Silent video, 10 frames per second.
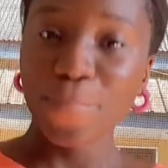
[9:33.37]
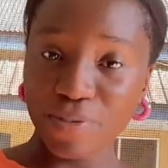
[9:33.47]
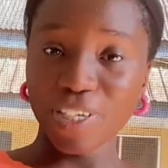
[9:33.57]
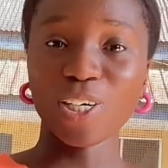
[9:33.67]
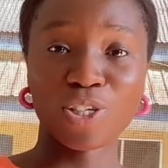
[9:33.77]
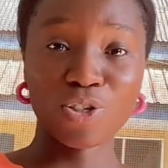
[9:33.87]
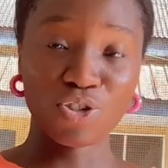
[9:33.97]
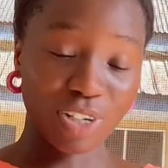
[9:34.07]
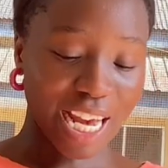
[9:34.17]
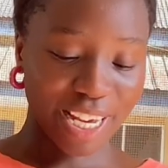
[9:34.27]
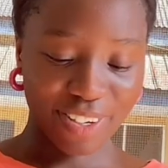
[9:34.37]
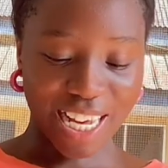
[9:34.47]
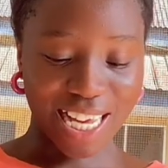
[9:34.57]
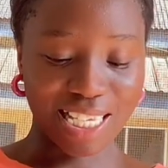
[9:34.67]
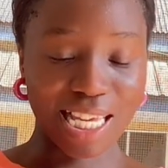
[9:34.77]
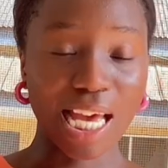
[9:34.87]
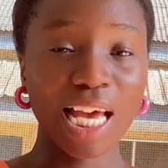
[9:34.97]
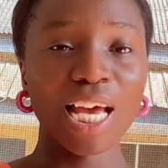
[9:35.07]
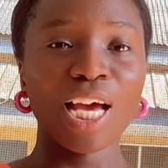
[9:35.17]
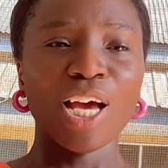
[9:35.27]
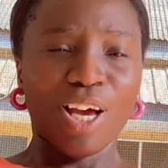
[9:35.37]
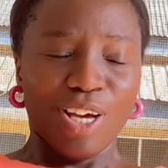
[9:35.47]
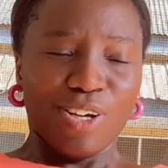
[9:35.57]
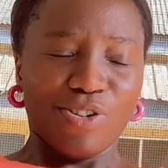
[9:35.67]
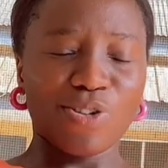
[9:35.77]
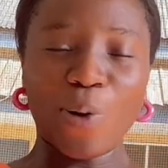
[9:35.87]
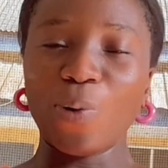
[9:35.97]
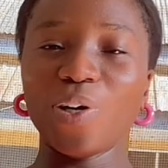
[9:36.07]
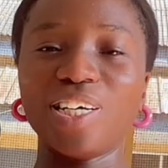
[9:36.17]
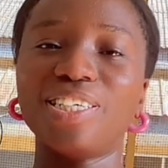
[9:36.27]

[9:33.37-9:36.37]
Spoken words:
Moving on to July, you guys. So